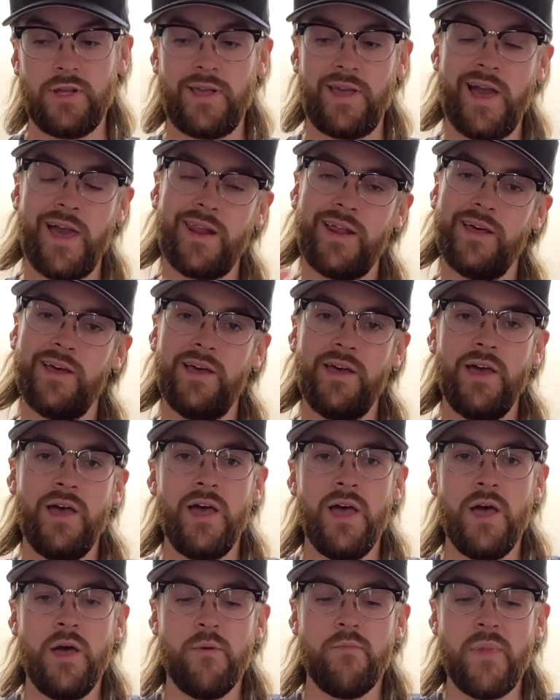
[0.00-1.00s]
It kind of
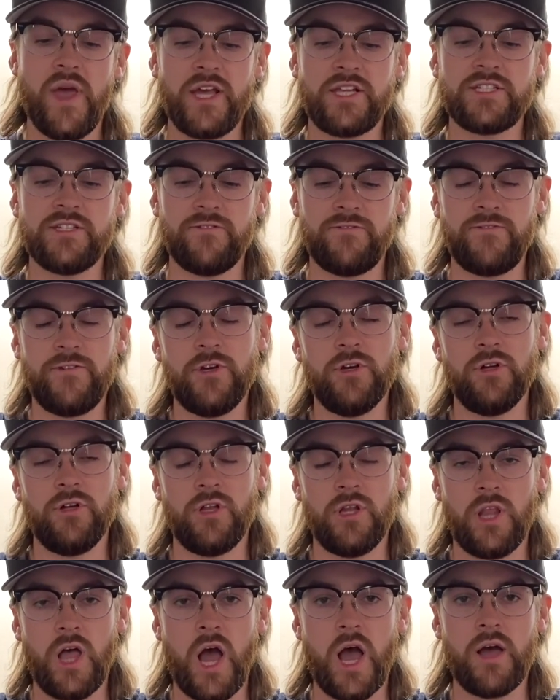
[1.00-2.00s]
makes it
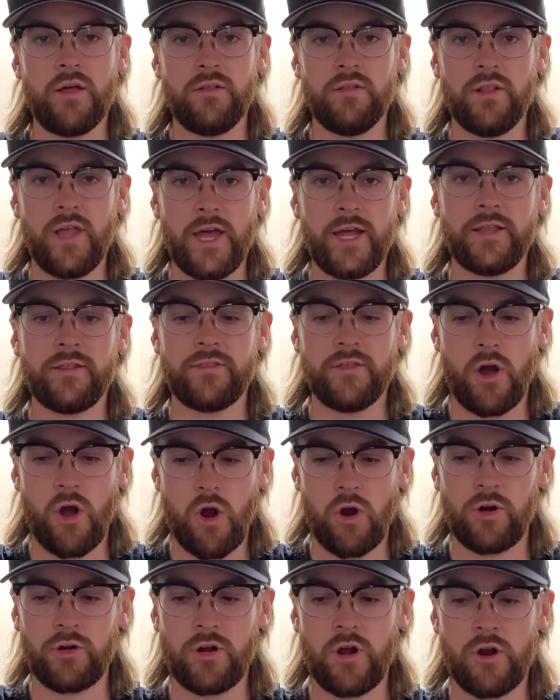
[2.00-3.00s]
feel a lot like the
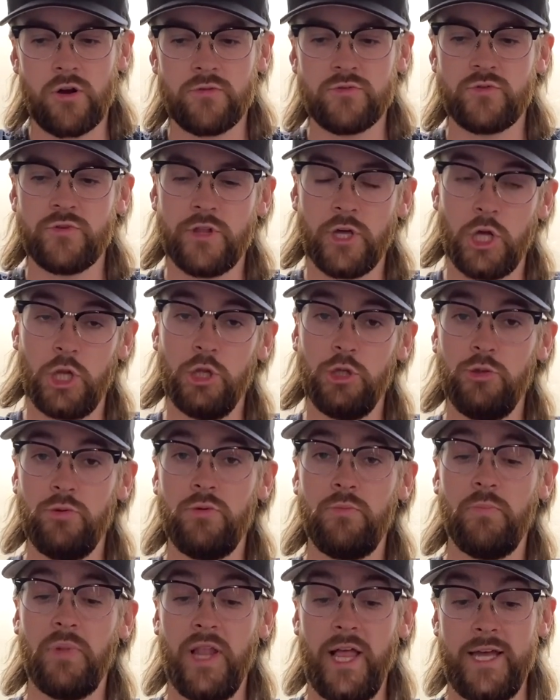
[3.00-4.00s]
hard arms with a
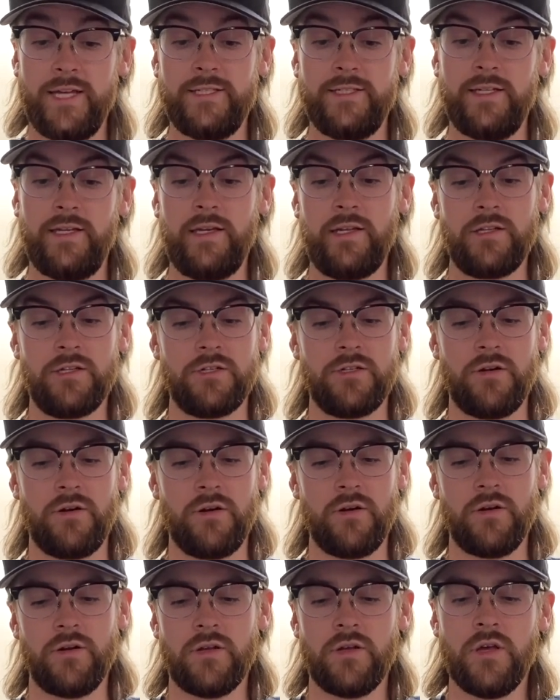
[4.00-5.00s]
glued plastic
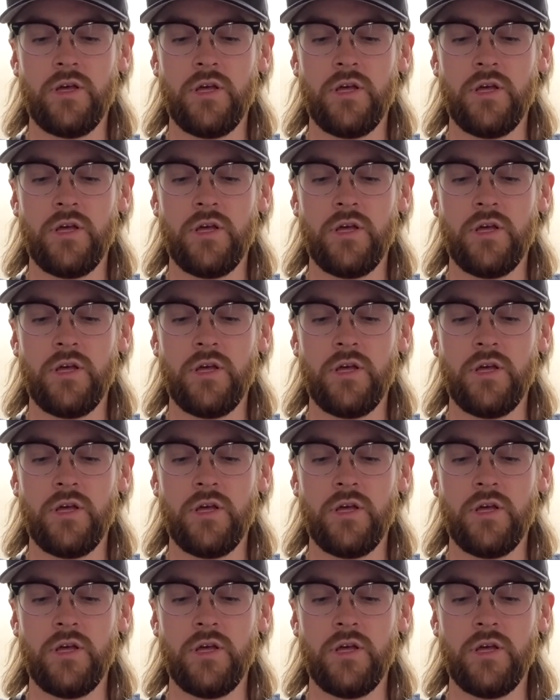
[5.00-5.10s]
insert.